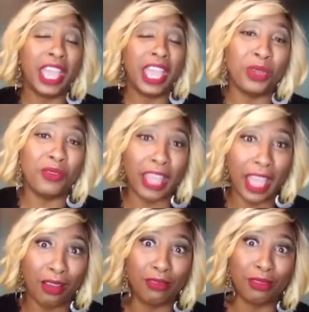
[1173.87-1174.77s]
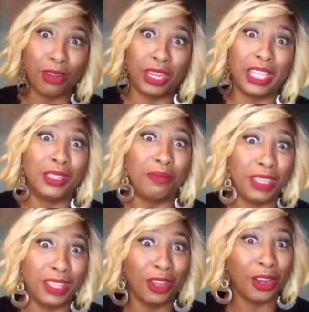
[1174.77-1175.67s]
And we've now grown it to
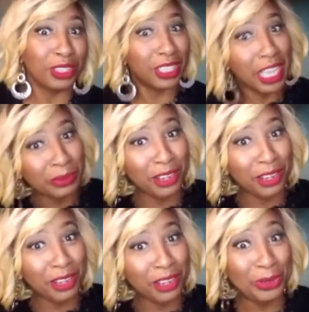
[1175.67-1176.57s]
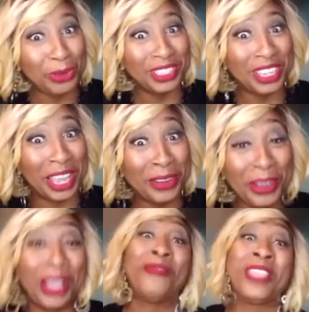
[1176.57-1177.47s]
be the largest cosmetology school in
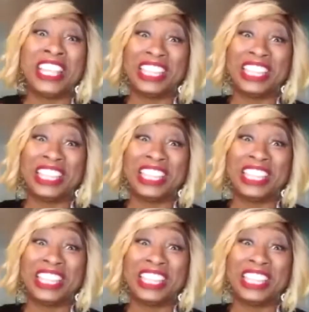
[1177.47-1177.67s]
Chattanooga.